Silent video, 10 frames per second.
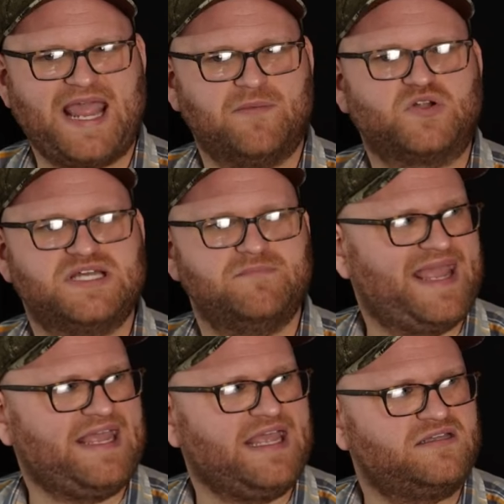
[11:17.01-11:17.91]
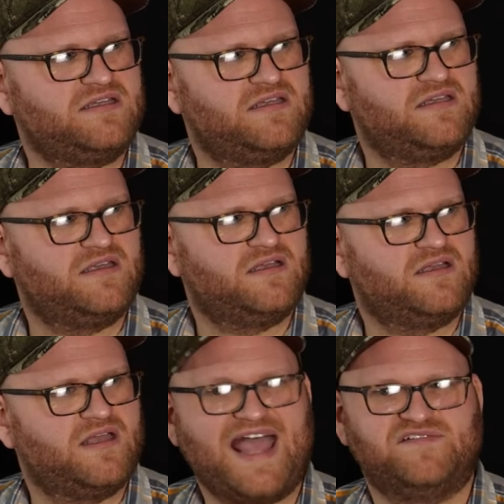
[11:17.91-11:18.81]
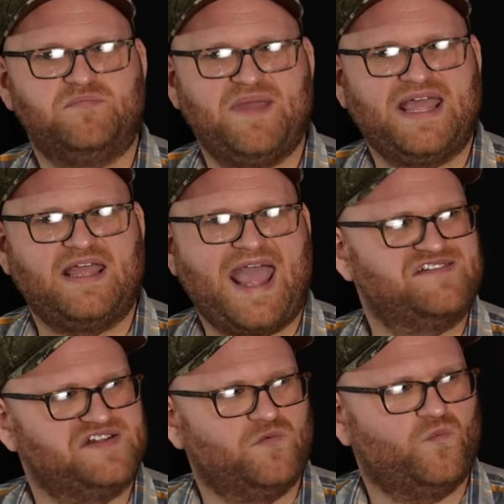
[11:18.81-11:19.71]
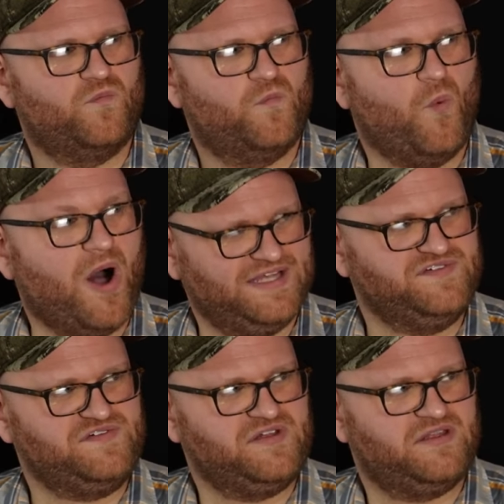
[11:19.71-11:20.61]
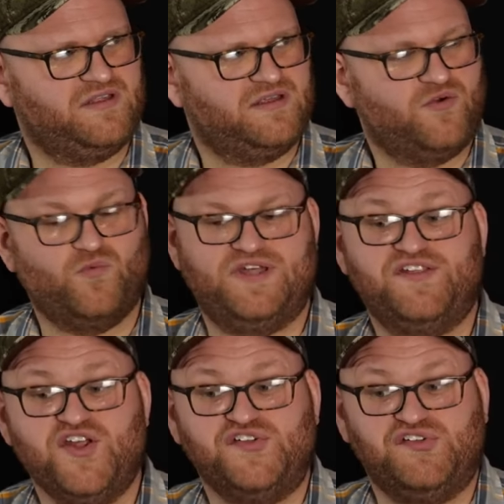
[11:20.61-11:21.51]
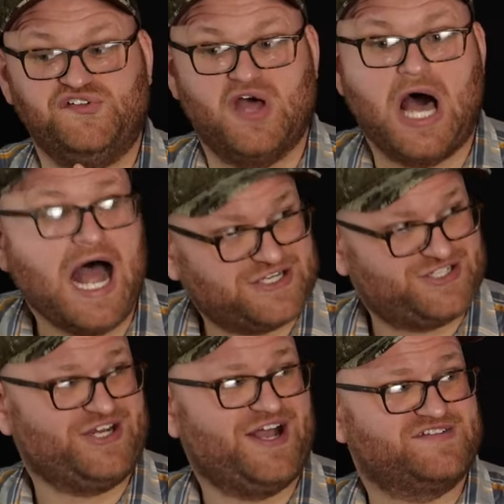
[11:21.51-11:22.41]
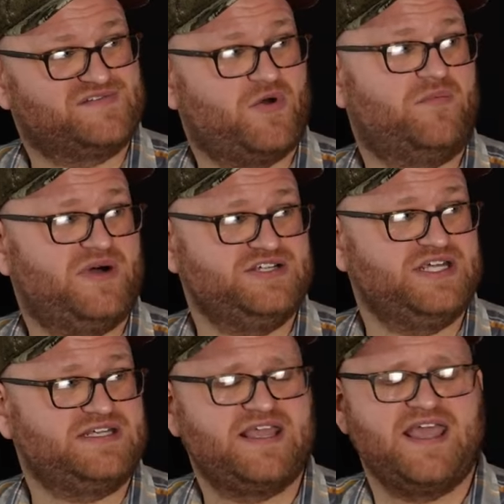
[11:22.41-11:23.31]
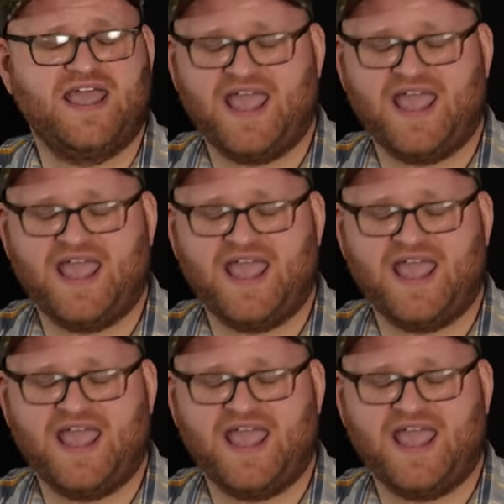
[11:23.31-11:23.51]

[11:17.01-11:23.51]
ma able to make it sure. as big as it was. Right. With such a small budget.